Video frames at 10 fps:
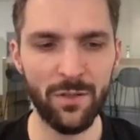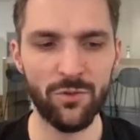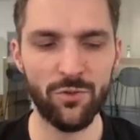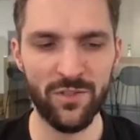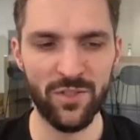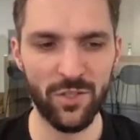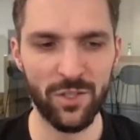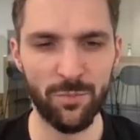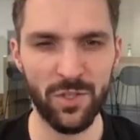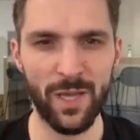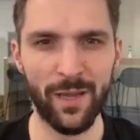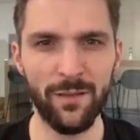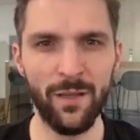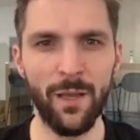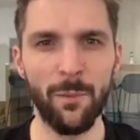transactions per second.
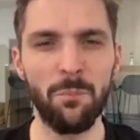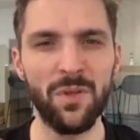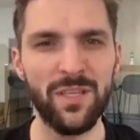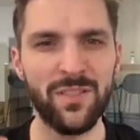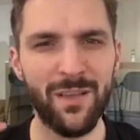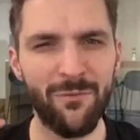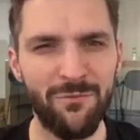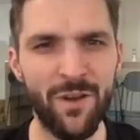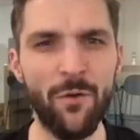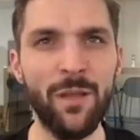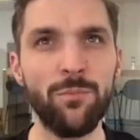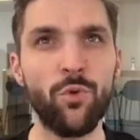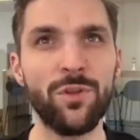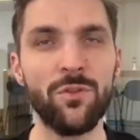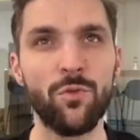But it's very
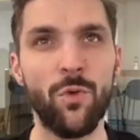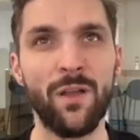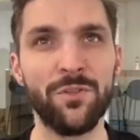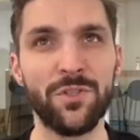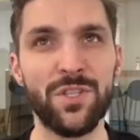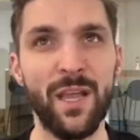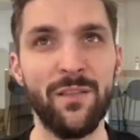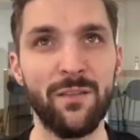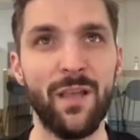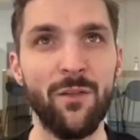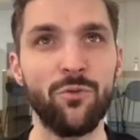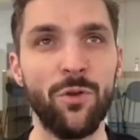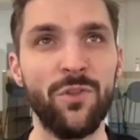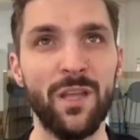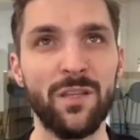important to understand that Elrond
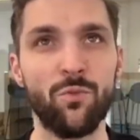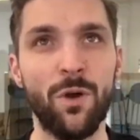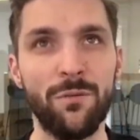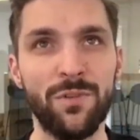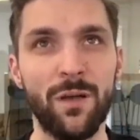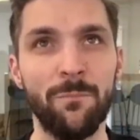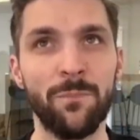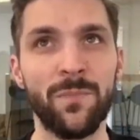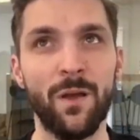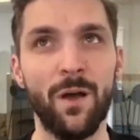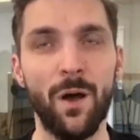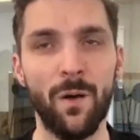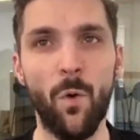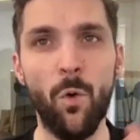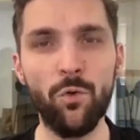is one of the
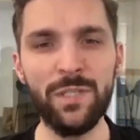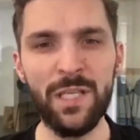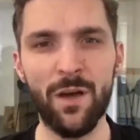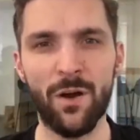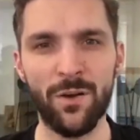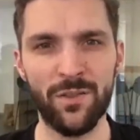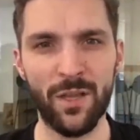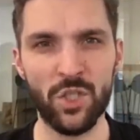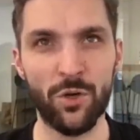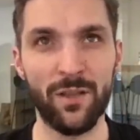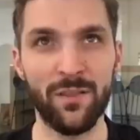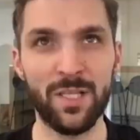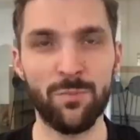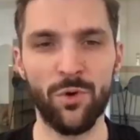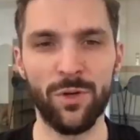only architecture at
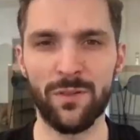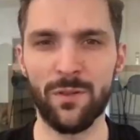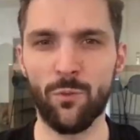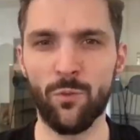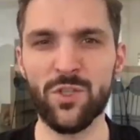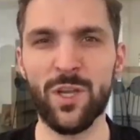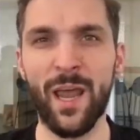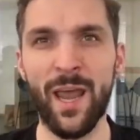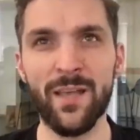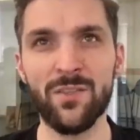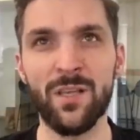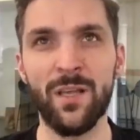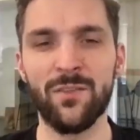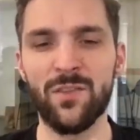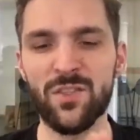this point which has
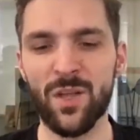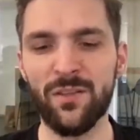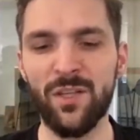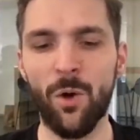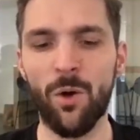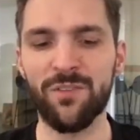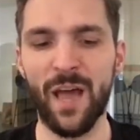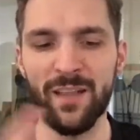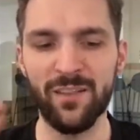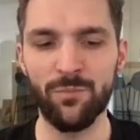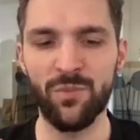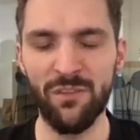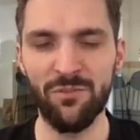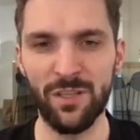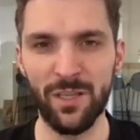this idea of
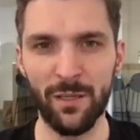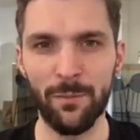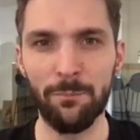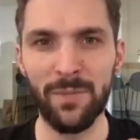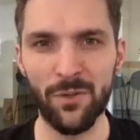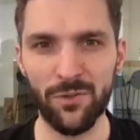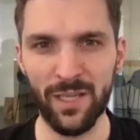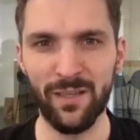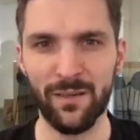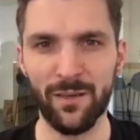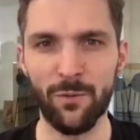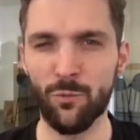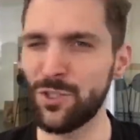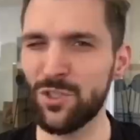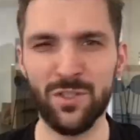adaptivity built in,
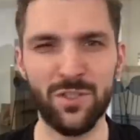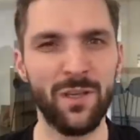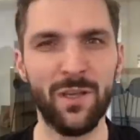which is